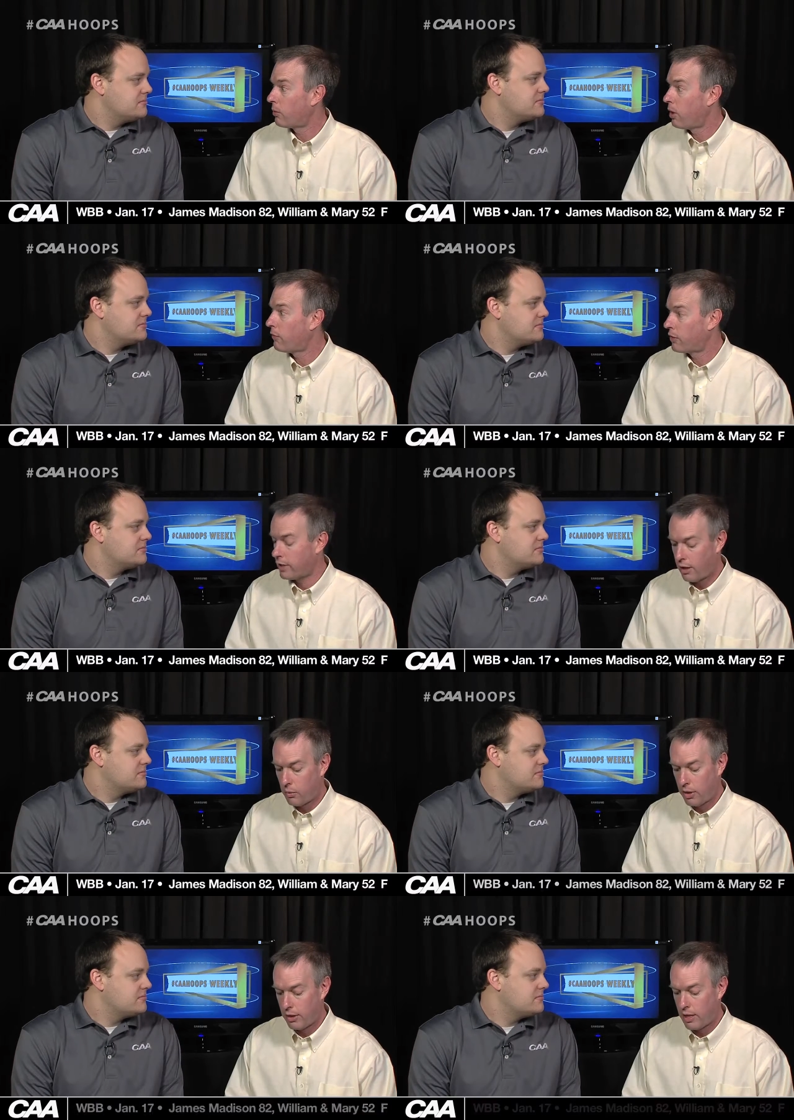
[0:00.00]
Speaker 1: a row for
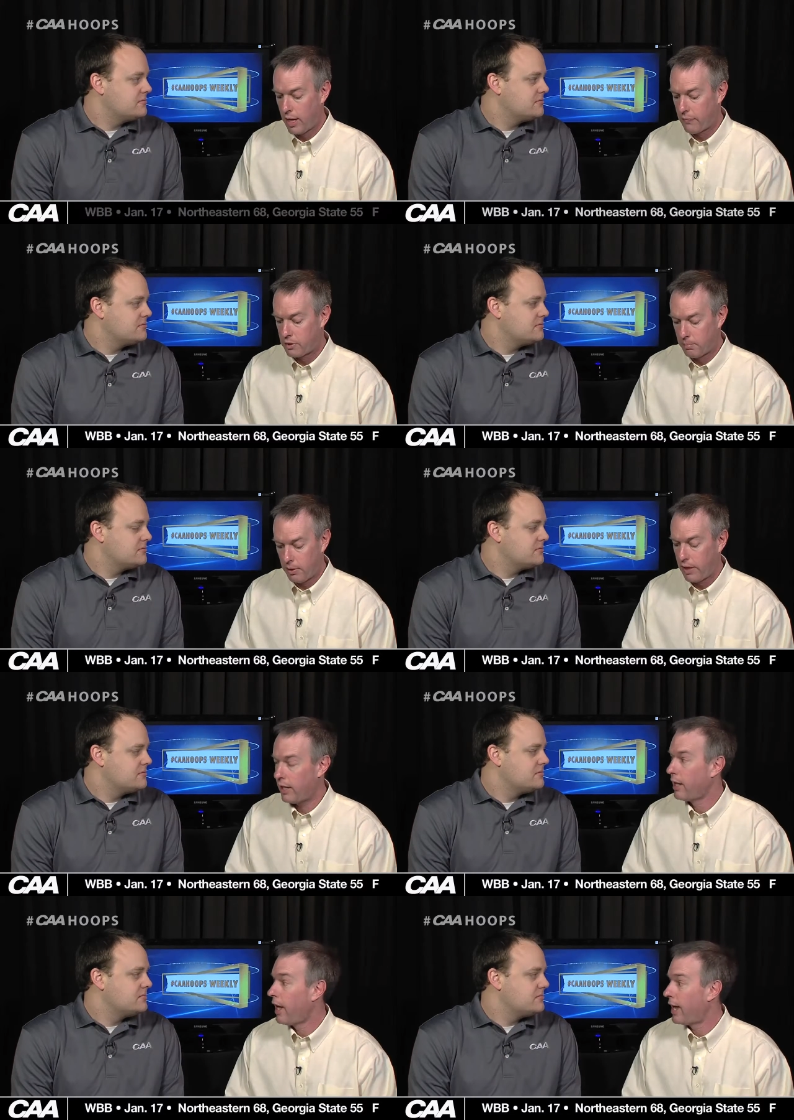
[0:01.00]
Delaware in conference
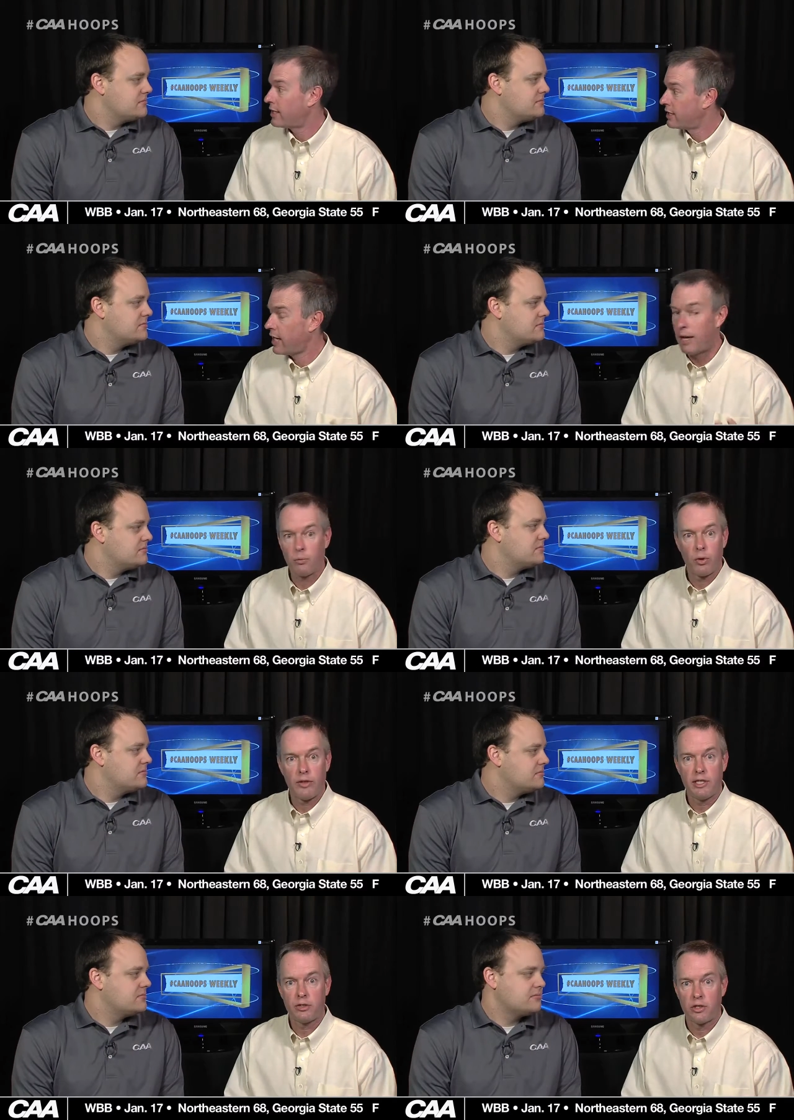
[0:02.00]
play and snap
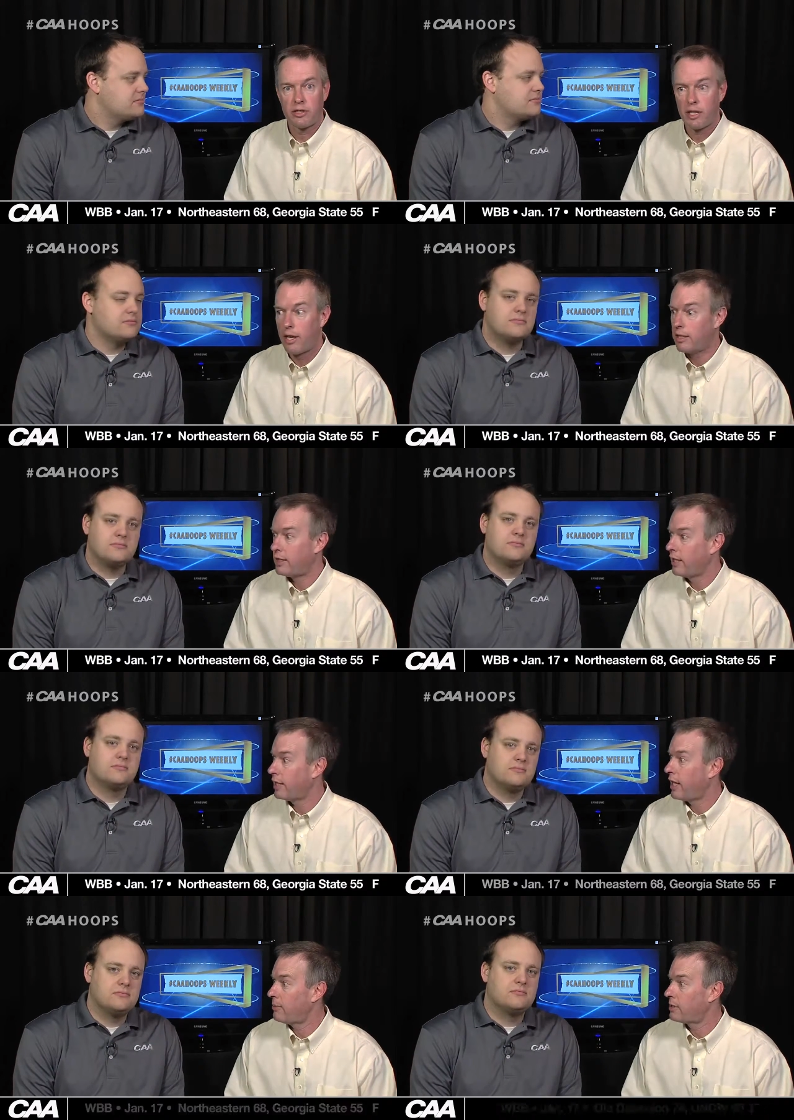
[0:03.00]
Northeastern's 10
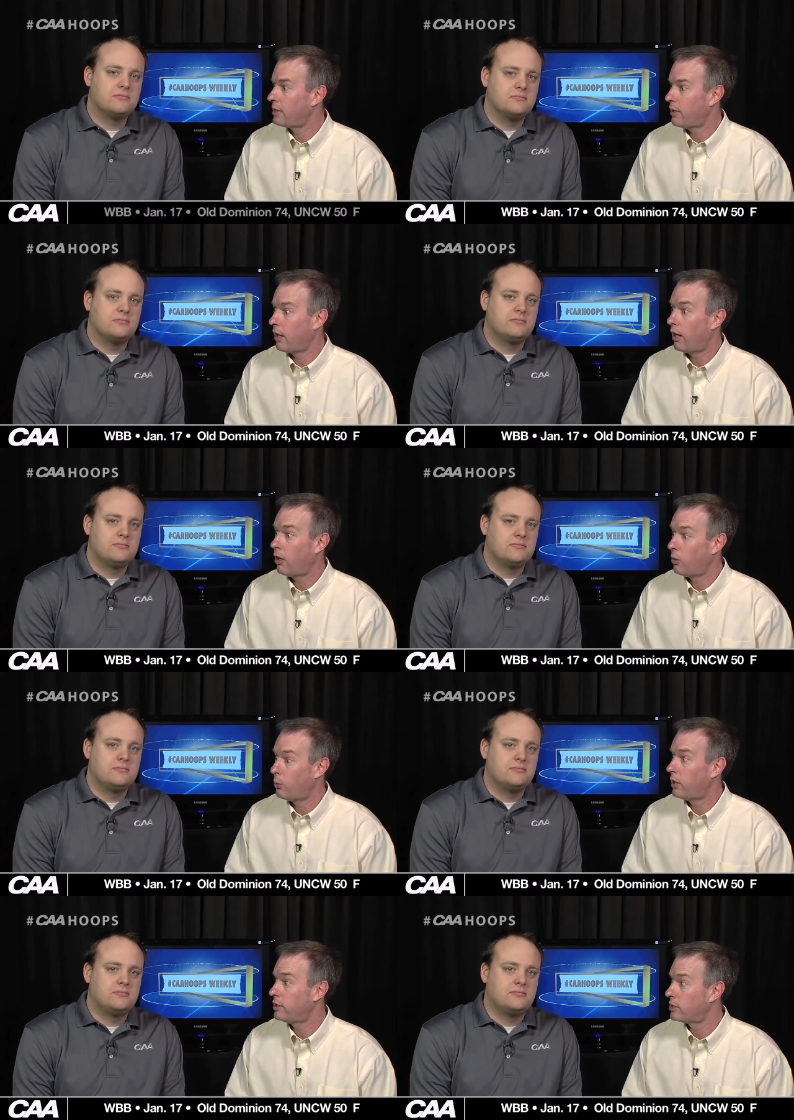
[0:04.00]
game uh, home
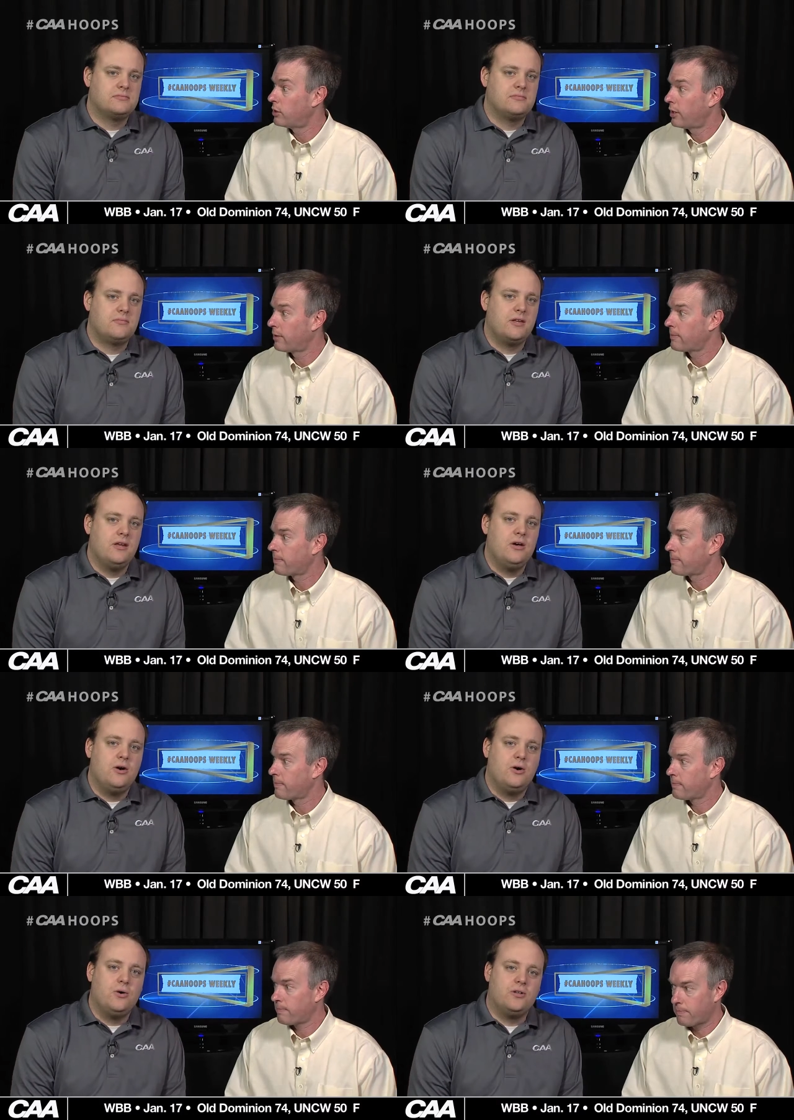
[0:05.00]
winning streak.
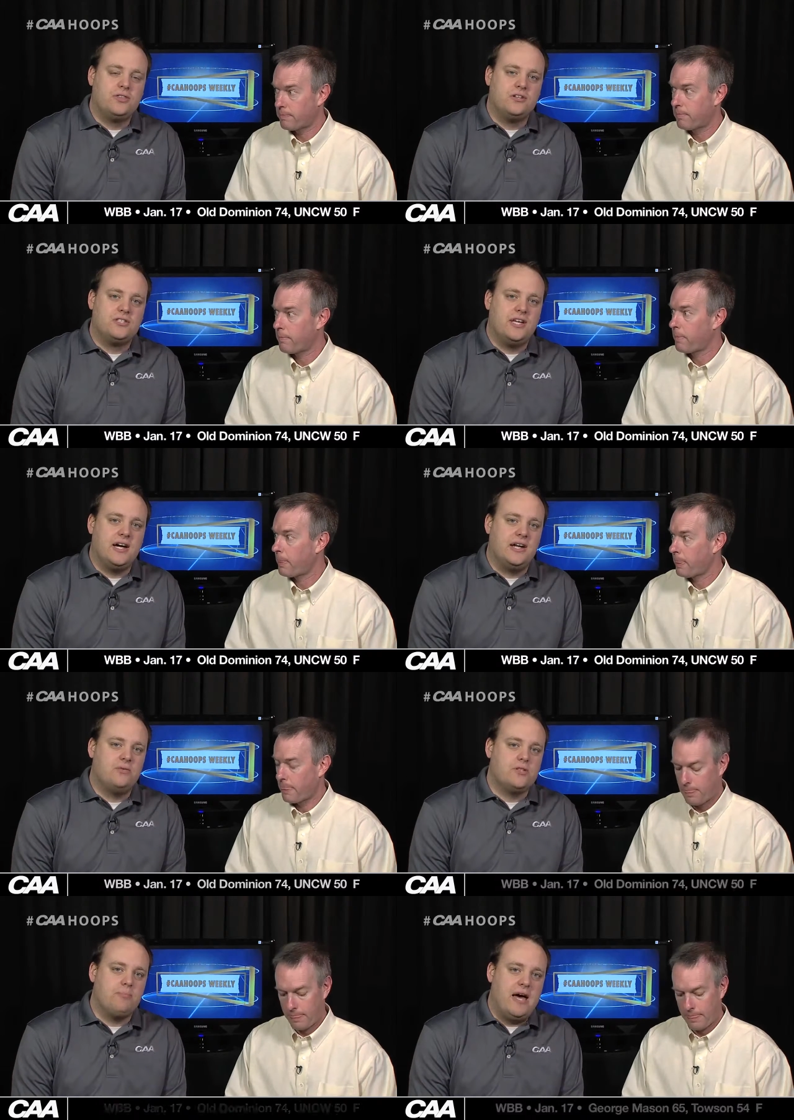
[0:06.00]
Speaker 2: On Thursday night, it
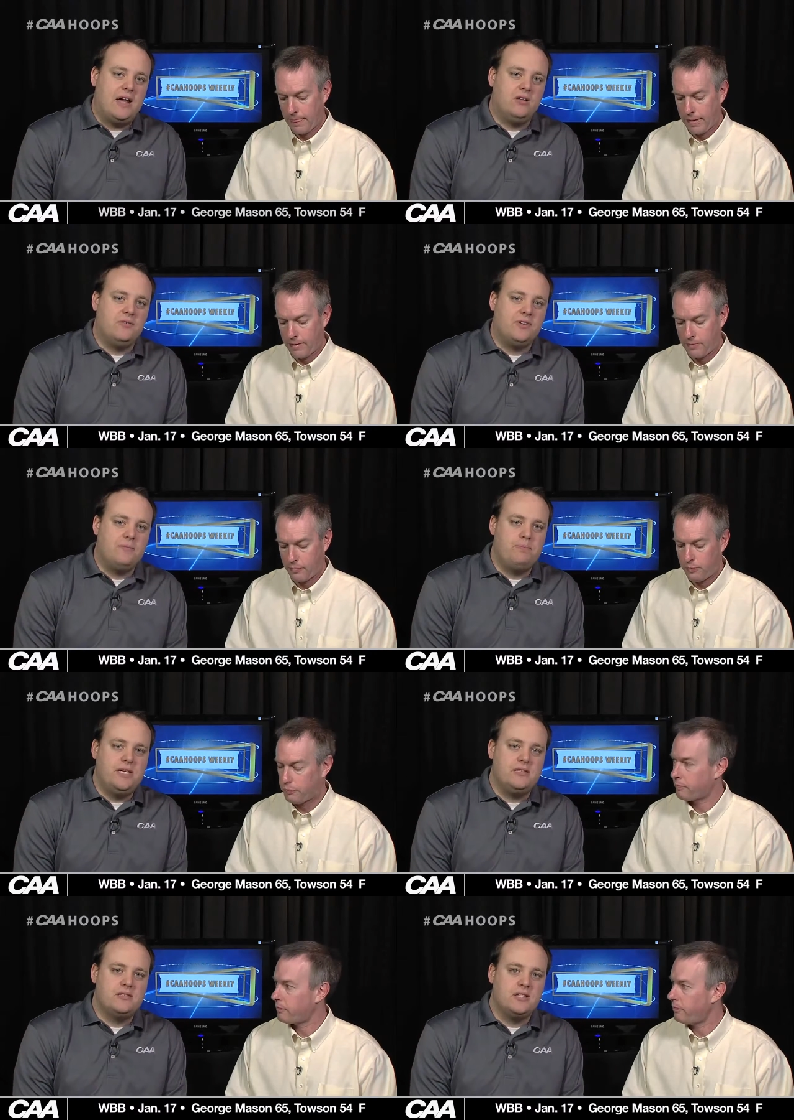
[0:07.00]
was a battle of
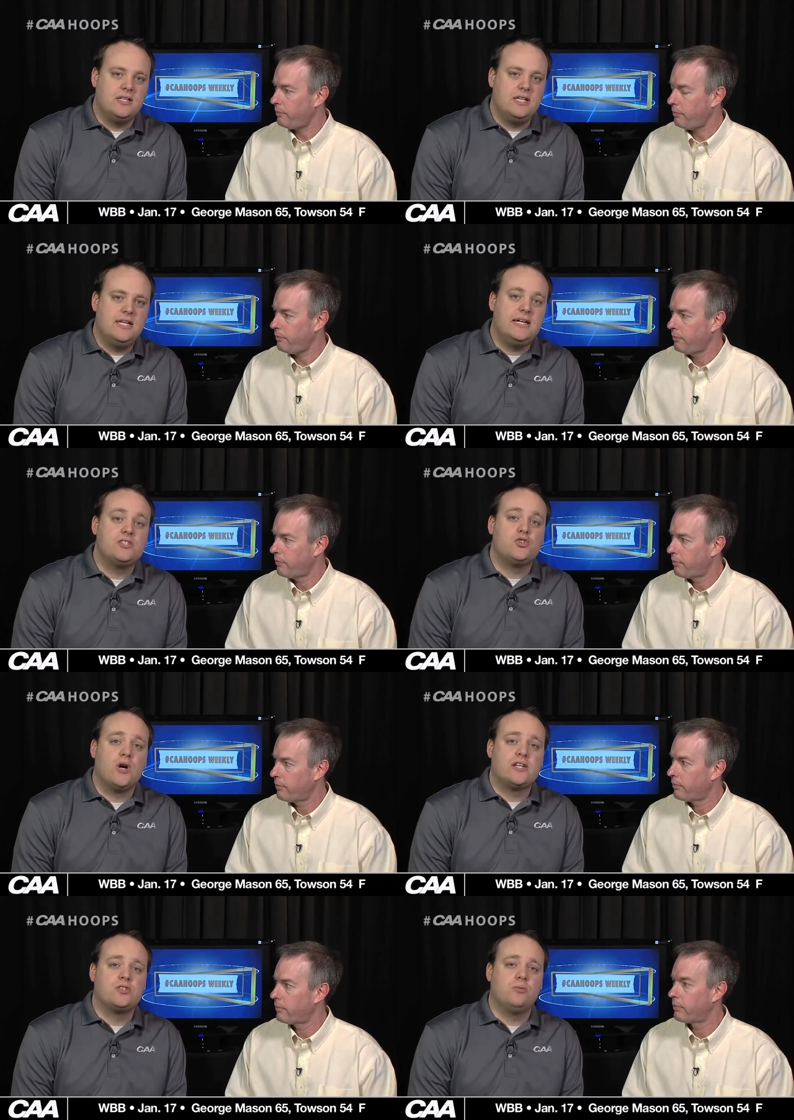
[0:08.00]
unbeatens in the league as
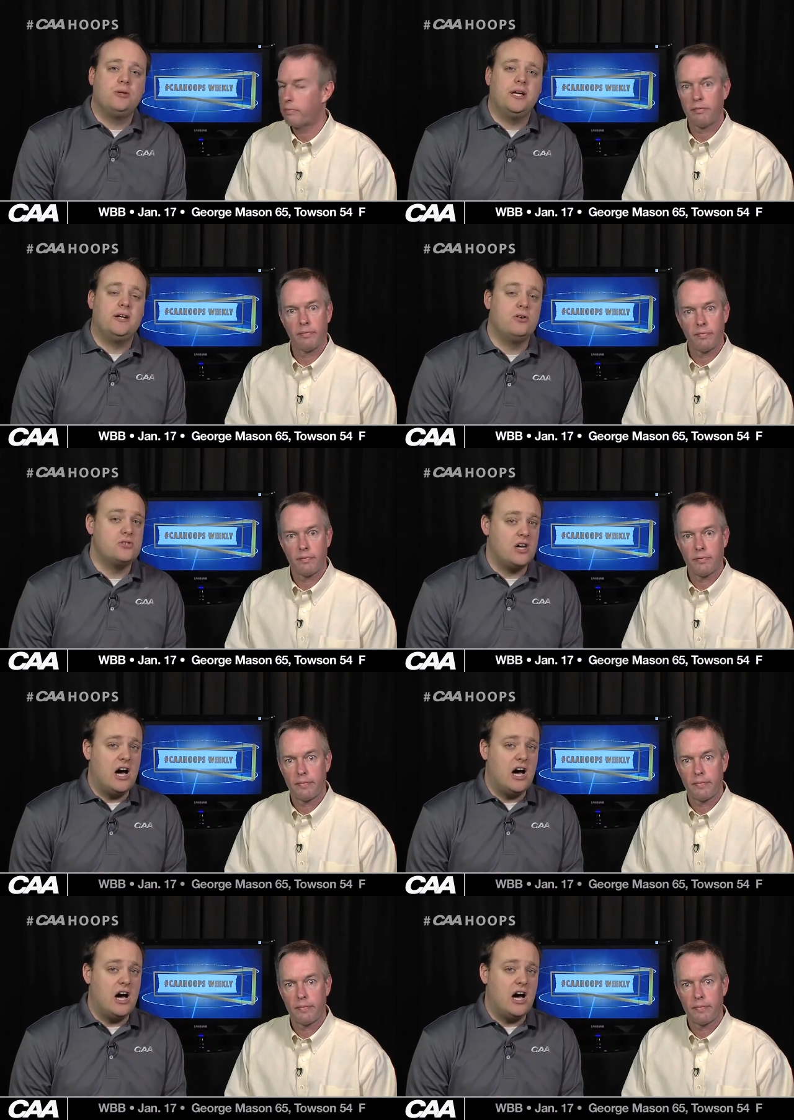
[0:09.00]
Drexel played host to